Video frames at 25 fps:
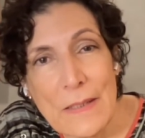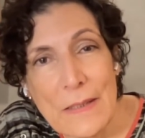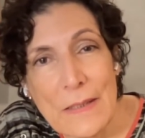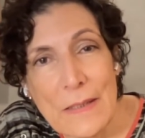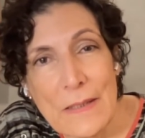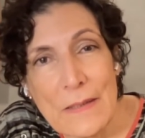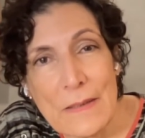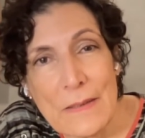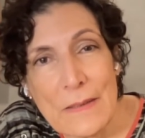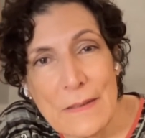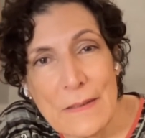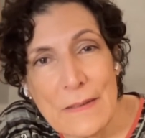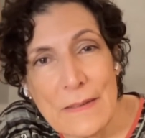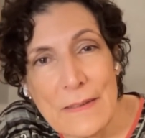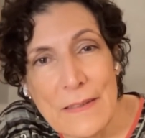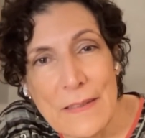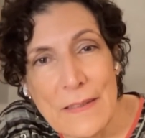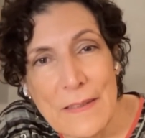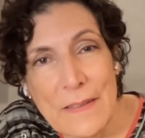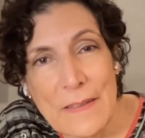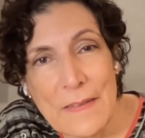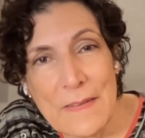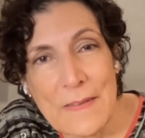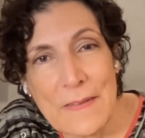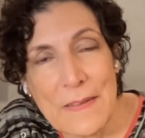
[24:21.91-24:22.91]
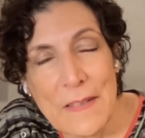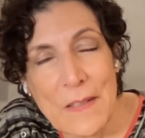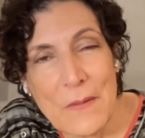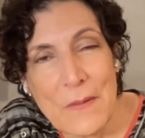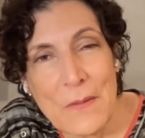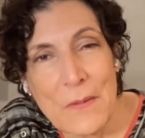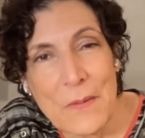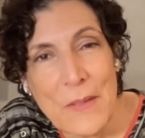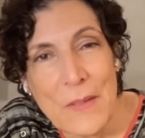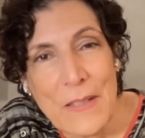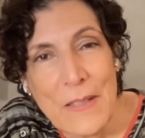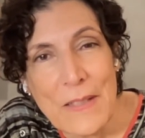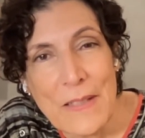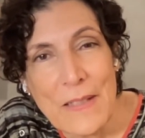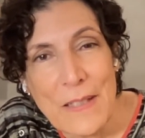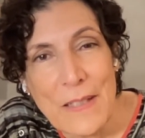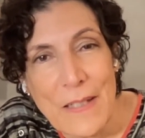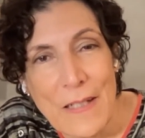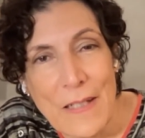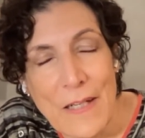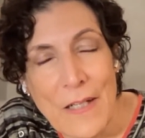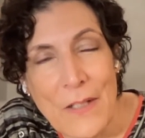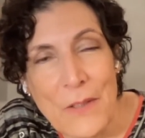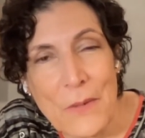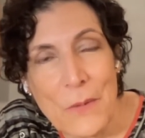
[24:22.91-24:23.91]
In is there?
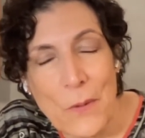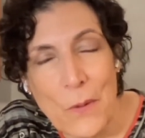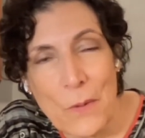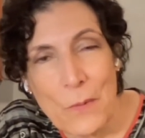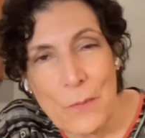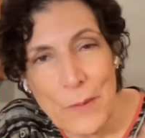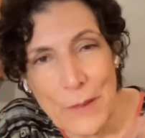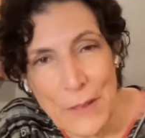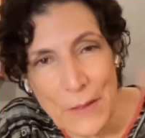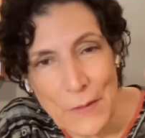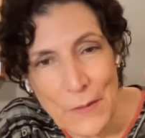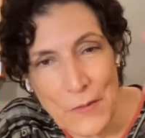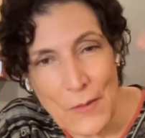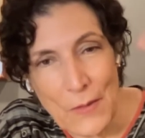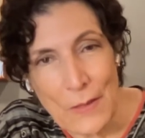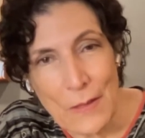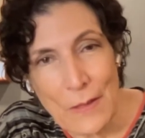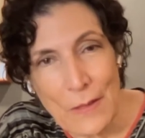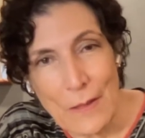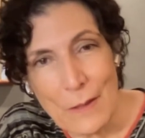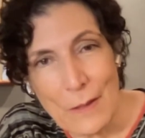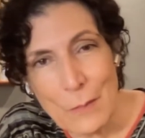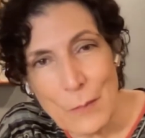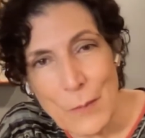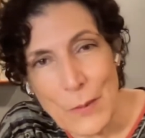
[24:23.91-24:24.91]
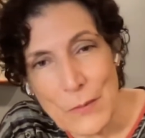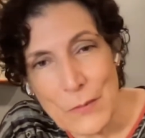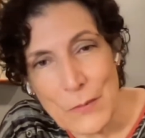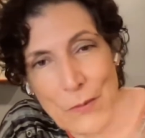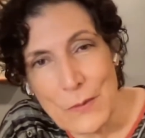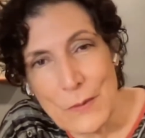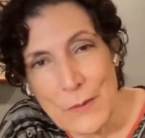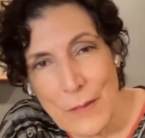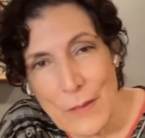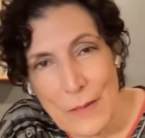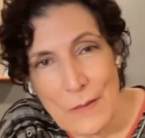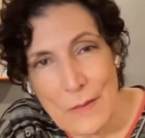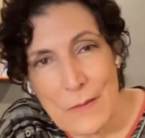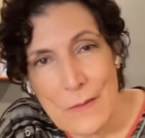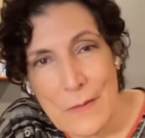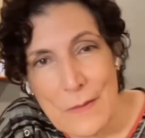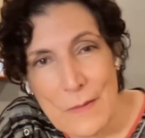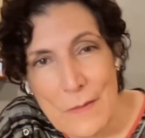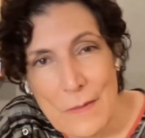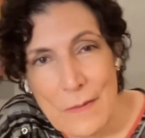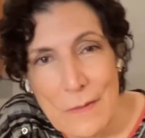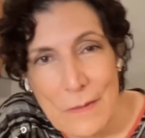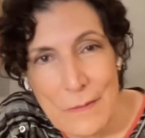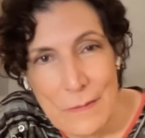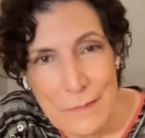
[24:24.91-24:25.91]
Are you already thinking about the
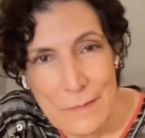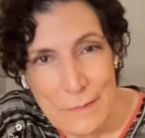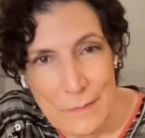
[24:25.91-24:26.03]
next?